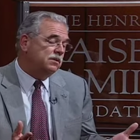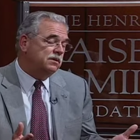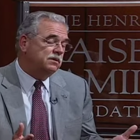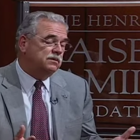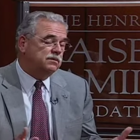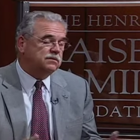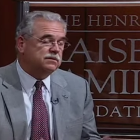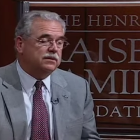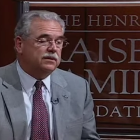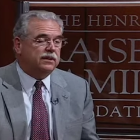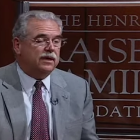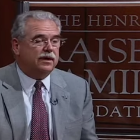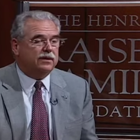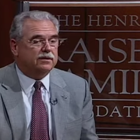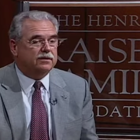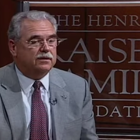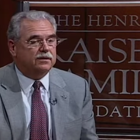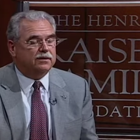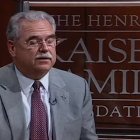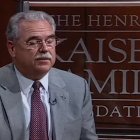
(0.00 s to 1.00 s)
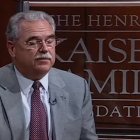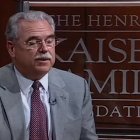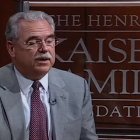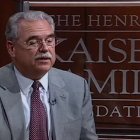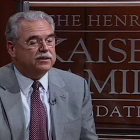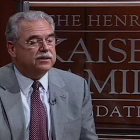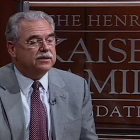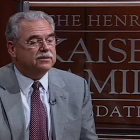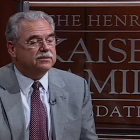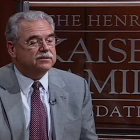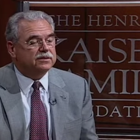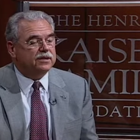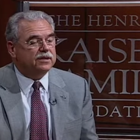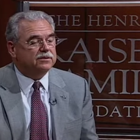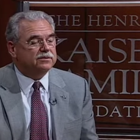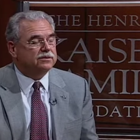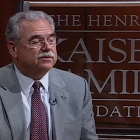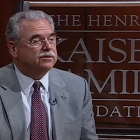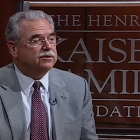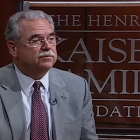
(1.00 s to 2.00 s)
You see that debate these
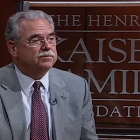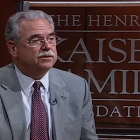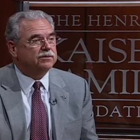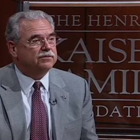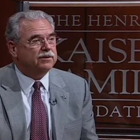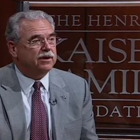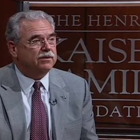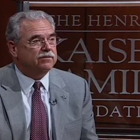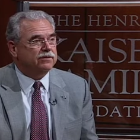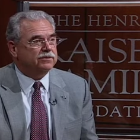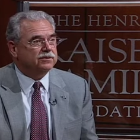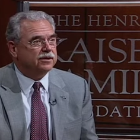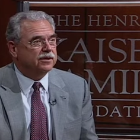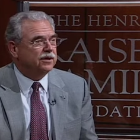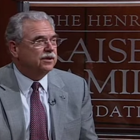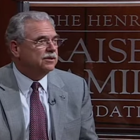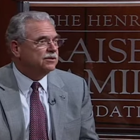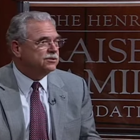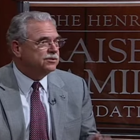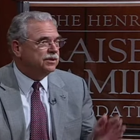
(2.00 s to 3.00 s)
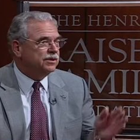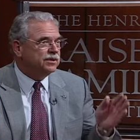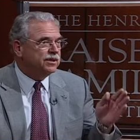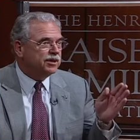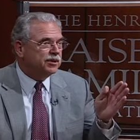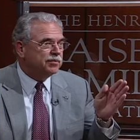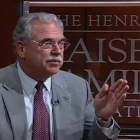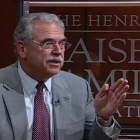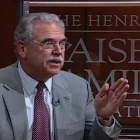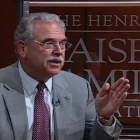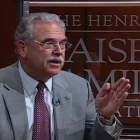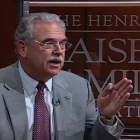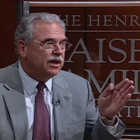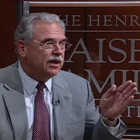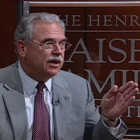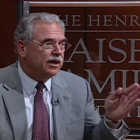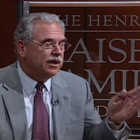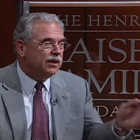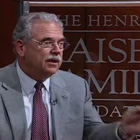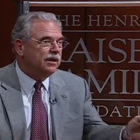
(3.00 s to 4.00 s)
days in terms of coverage. Should there be
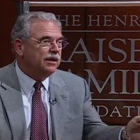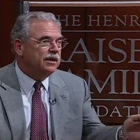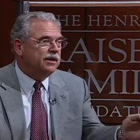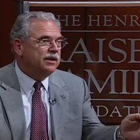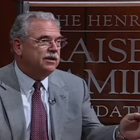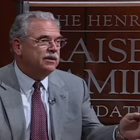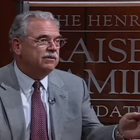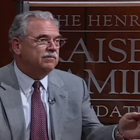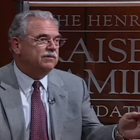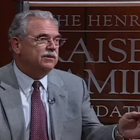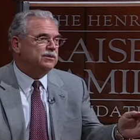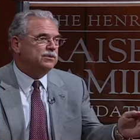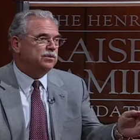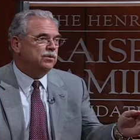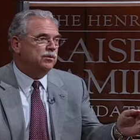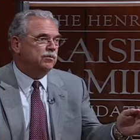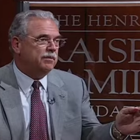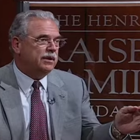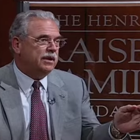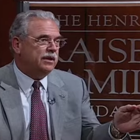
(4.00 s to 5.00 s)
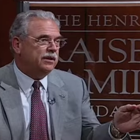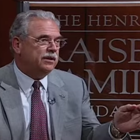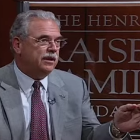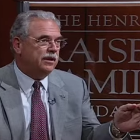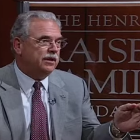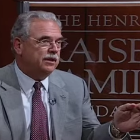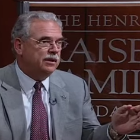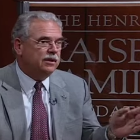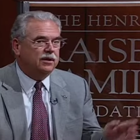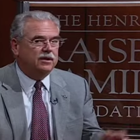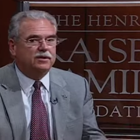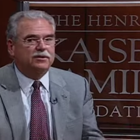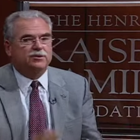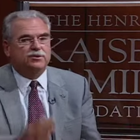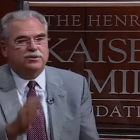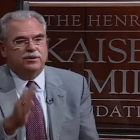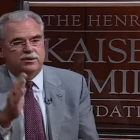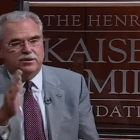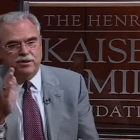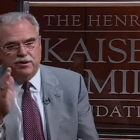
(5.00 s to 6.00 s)
an individual mandate? Mm-hmm.
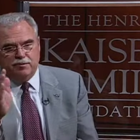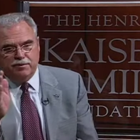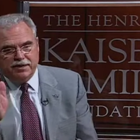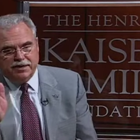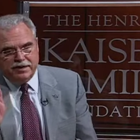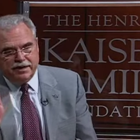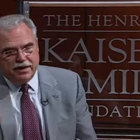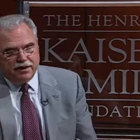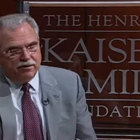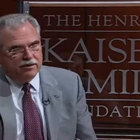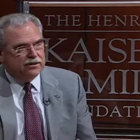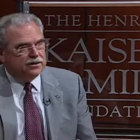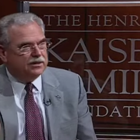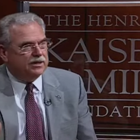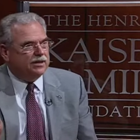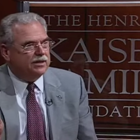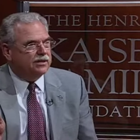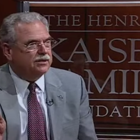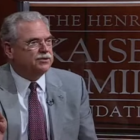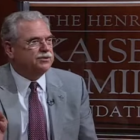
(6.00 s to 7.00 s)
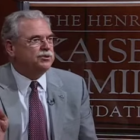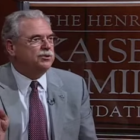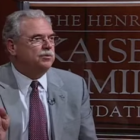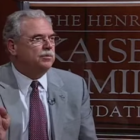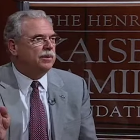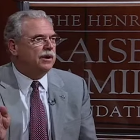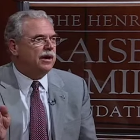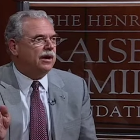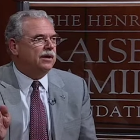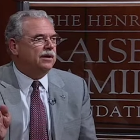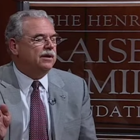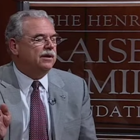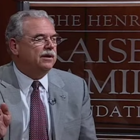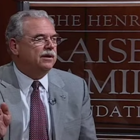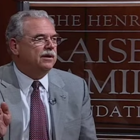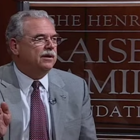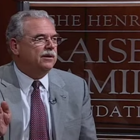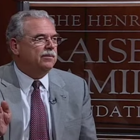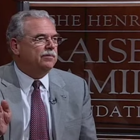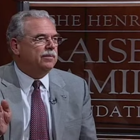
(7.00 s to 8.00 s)
Should there be guaranteed issue by
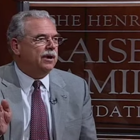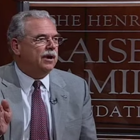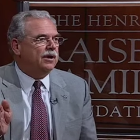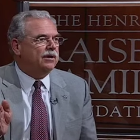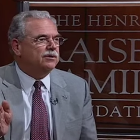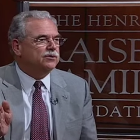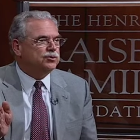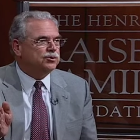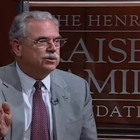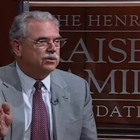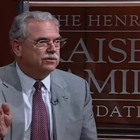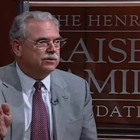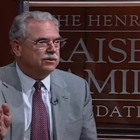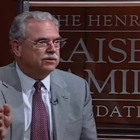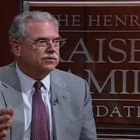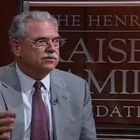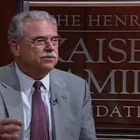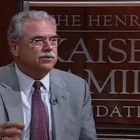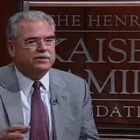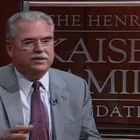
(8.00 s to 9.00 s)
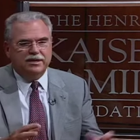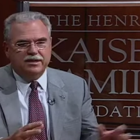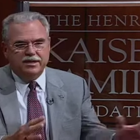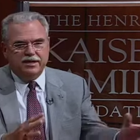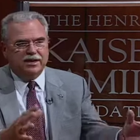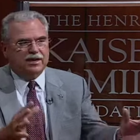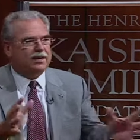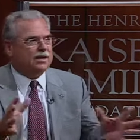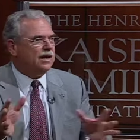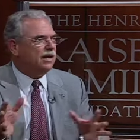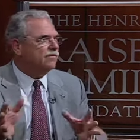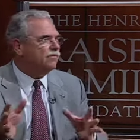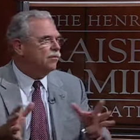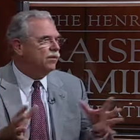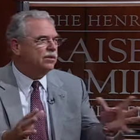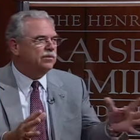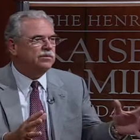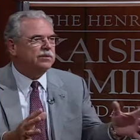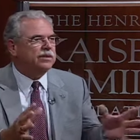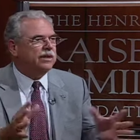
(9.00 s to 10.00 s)
insurers? Well, you can't have
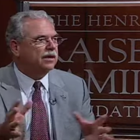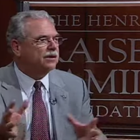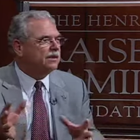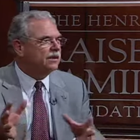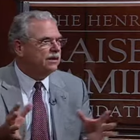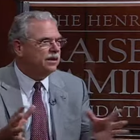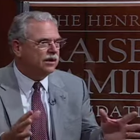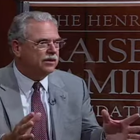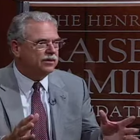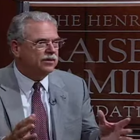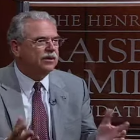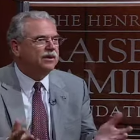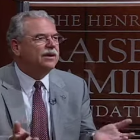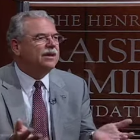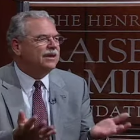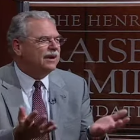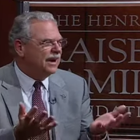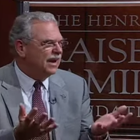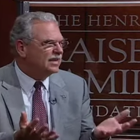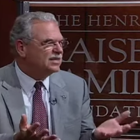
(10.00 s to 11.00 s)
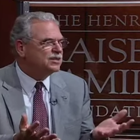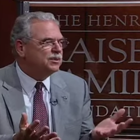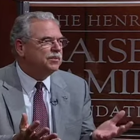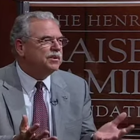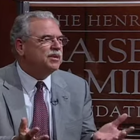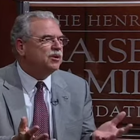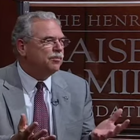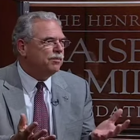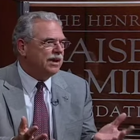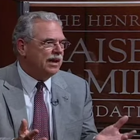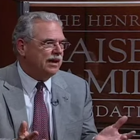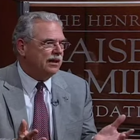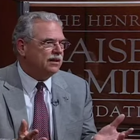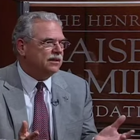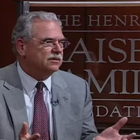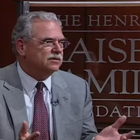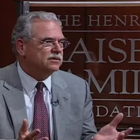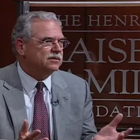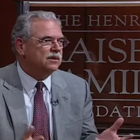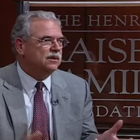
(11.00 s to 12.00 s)
one without the other. There has to be a
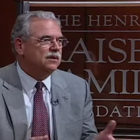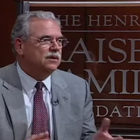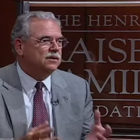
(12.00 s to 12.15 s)
balance.